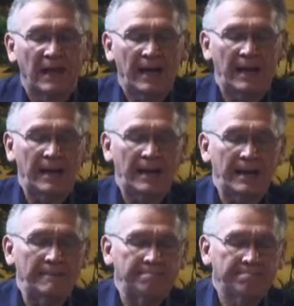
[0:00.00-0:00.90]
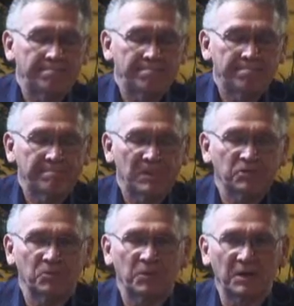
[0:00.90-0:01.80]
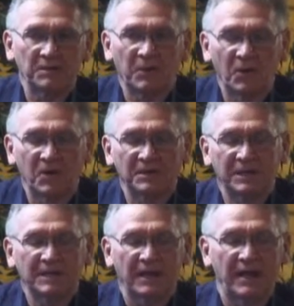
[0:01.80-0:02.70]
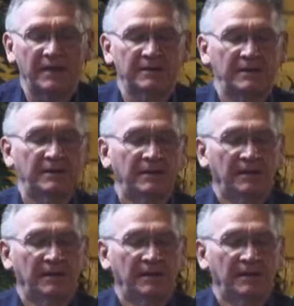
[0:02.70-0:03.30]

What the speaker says: the Supreme Court declared